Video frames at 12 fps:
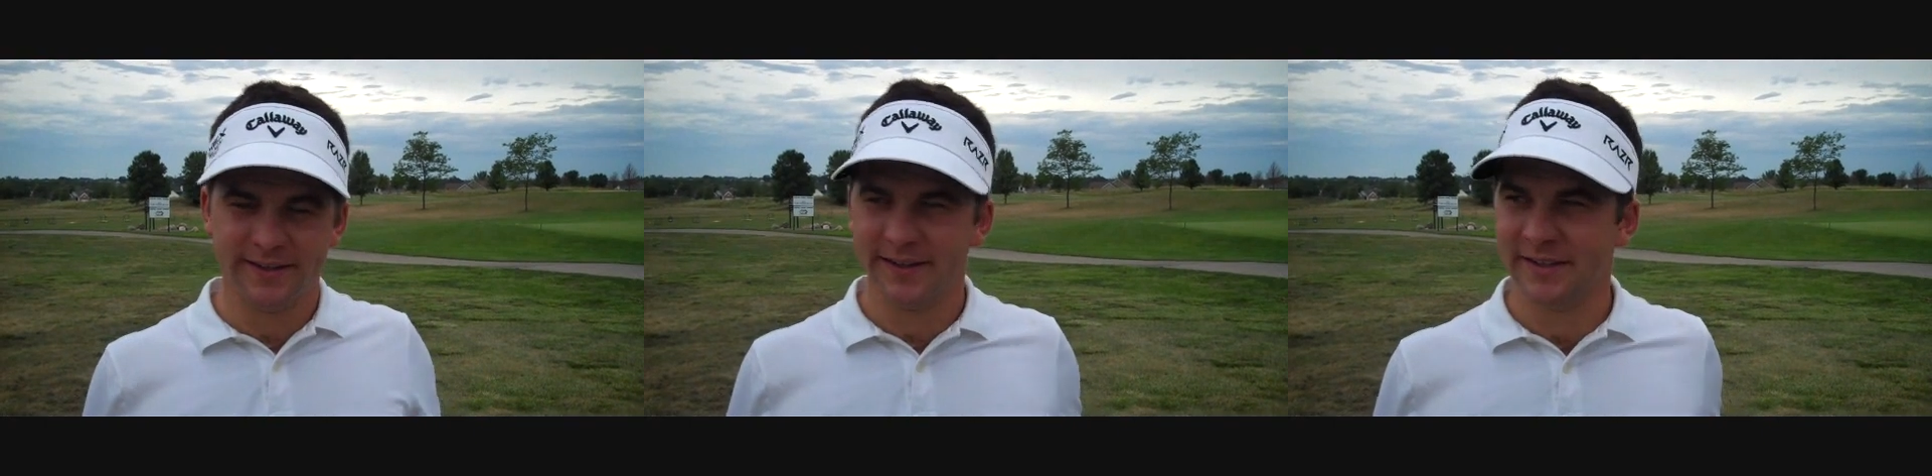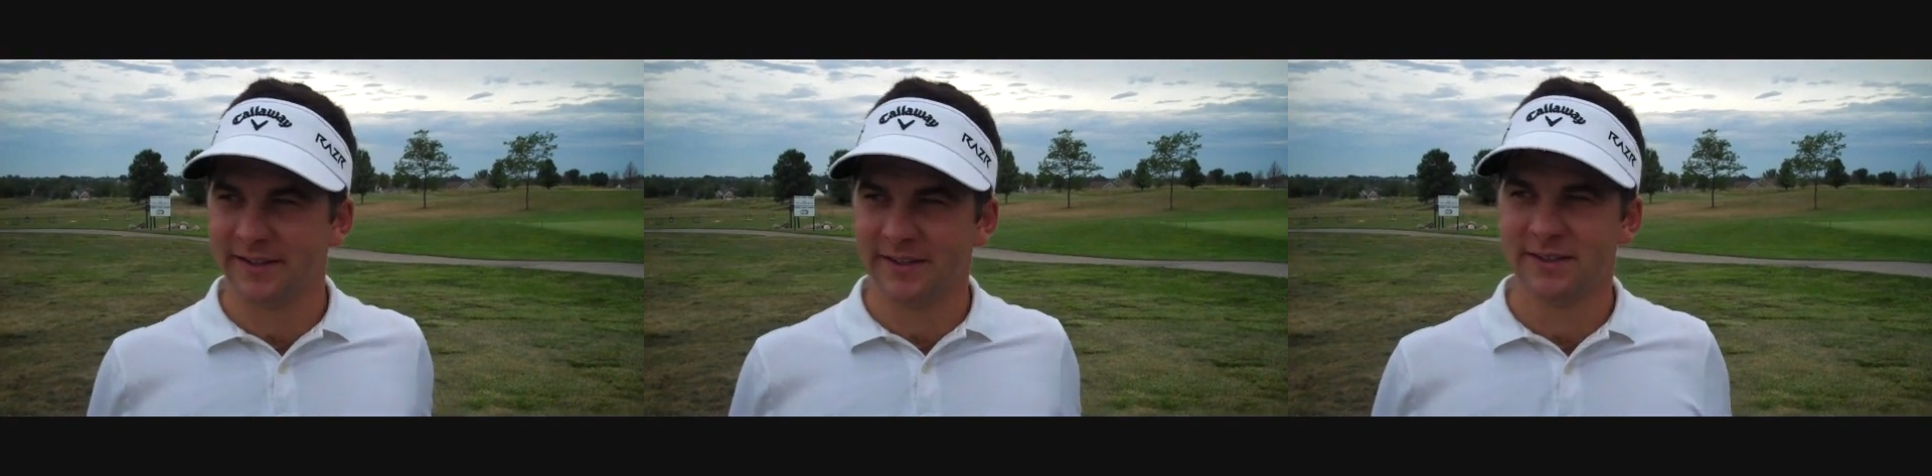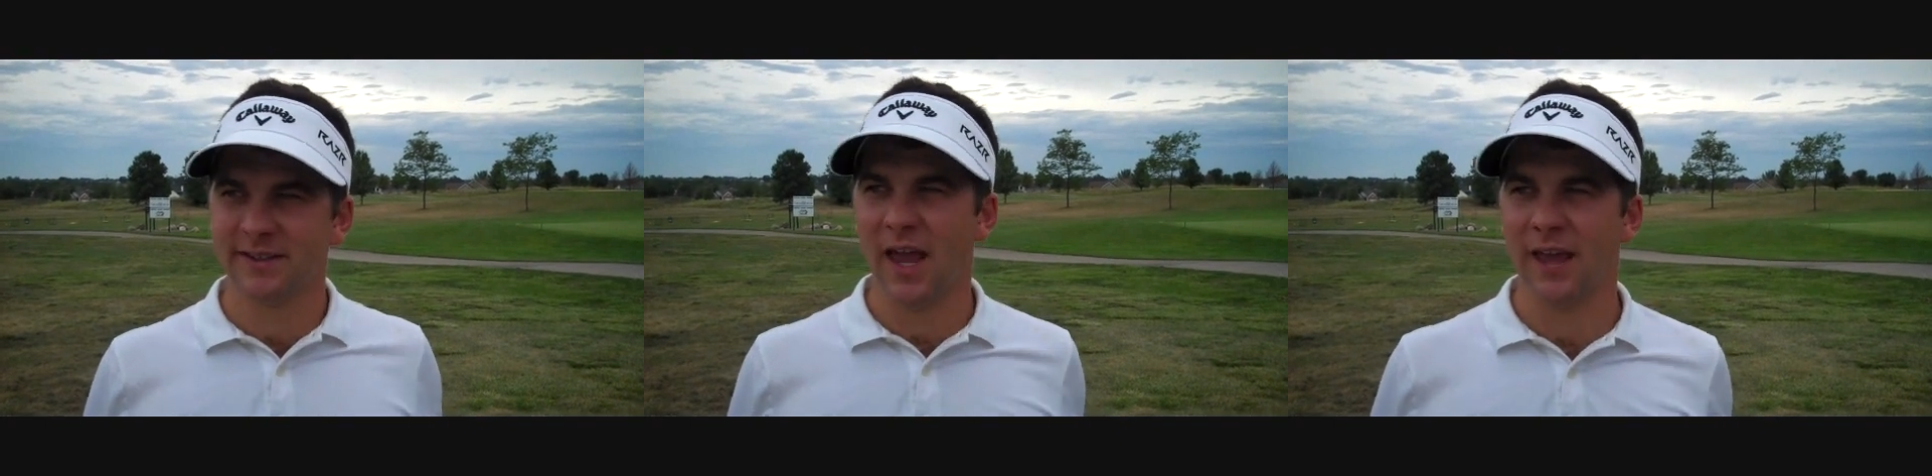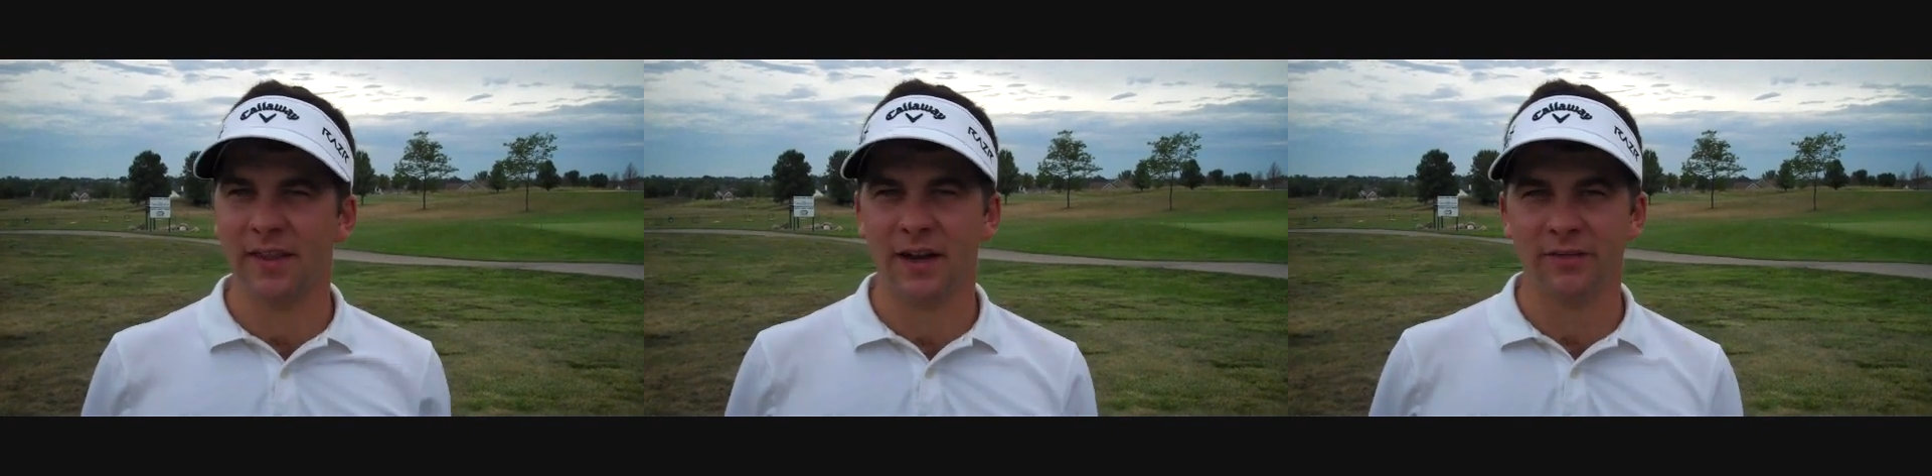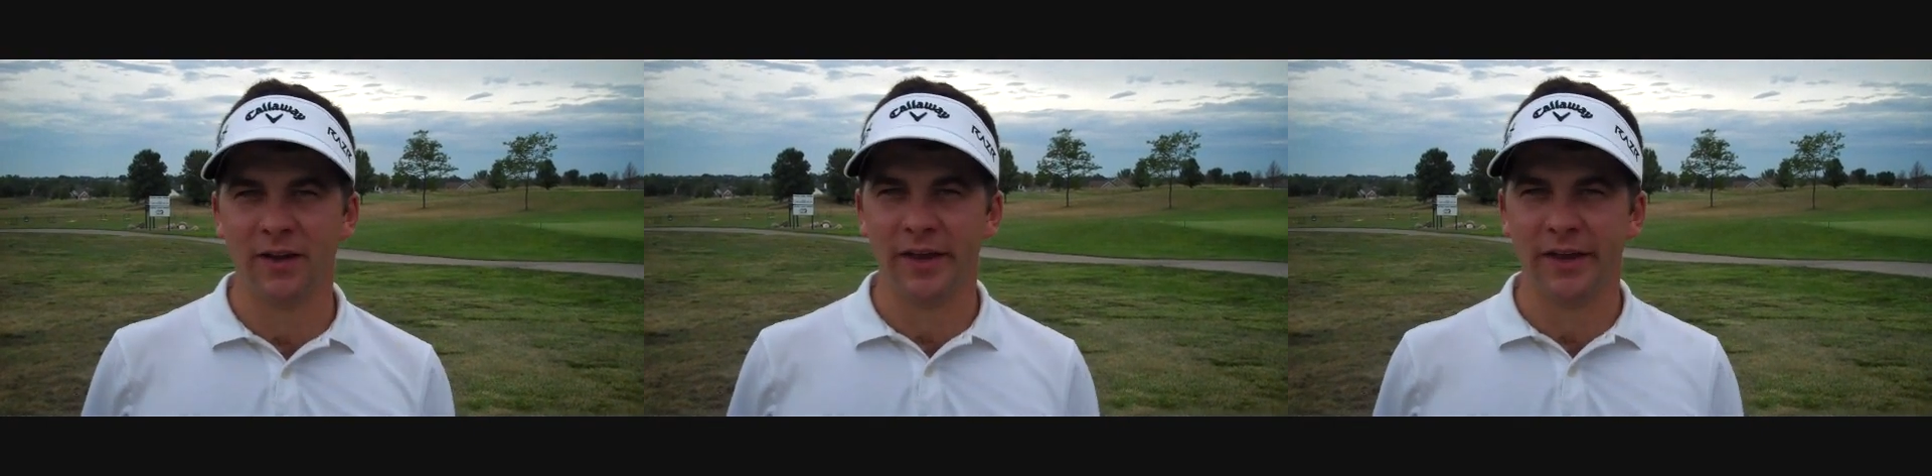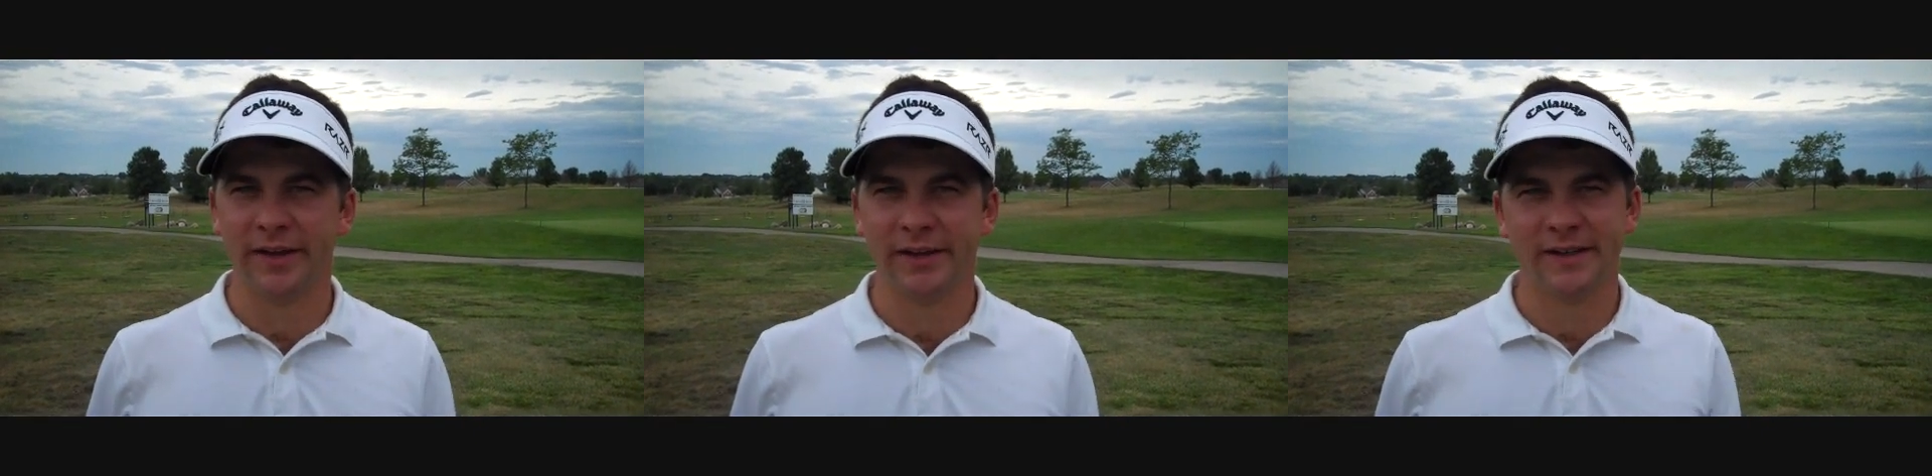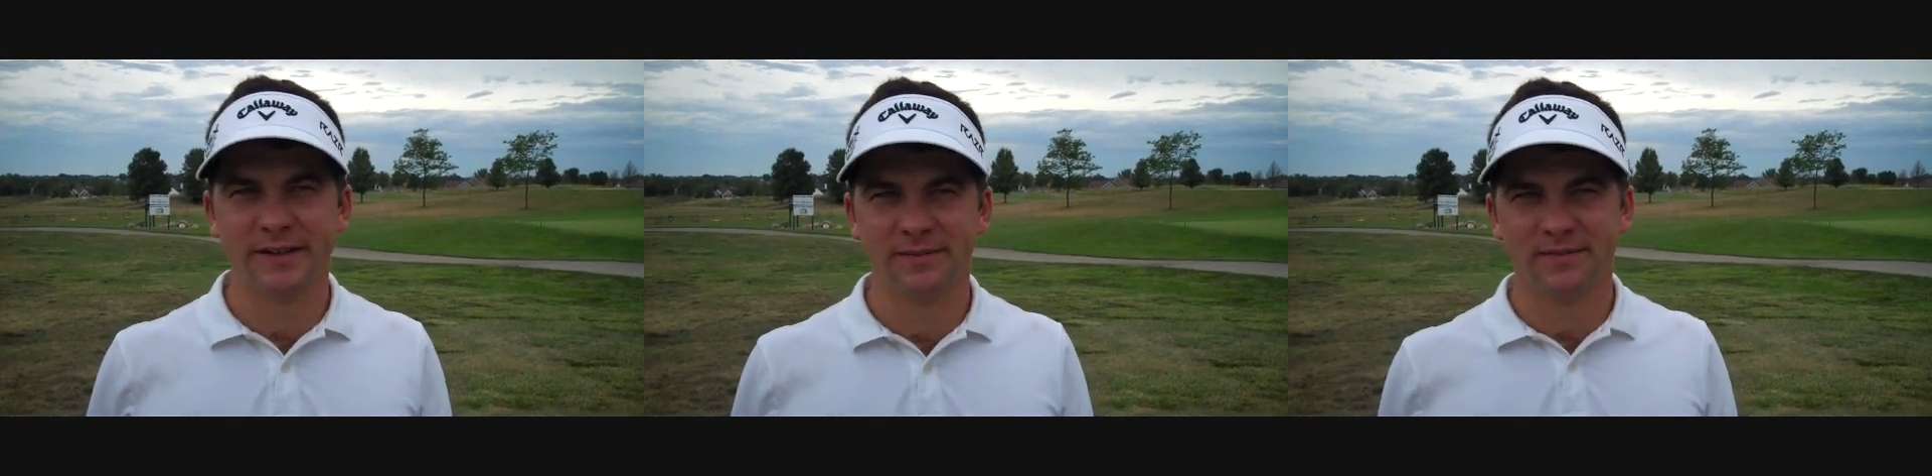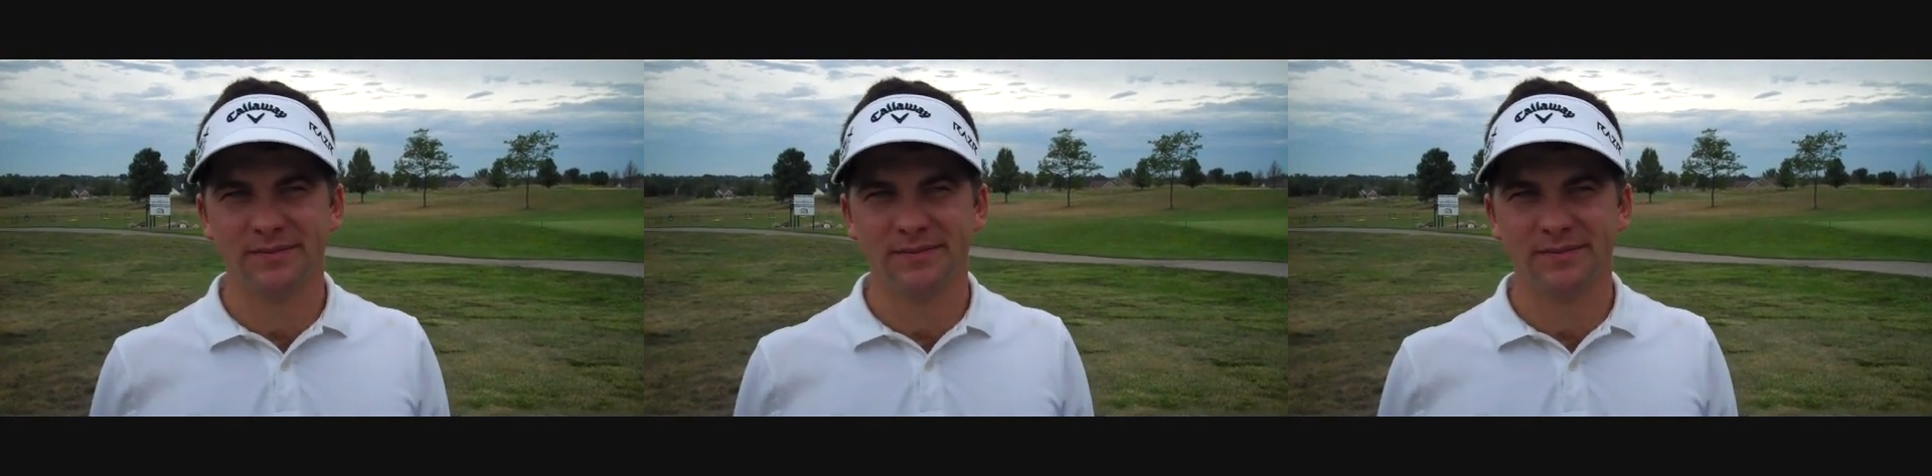And then this, and then I've got like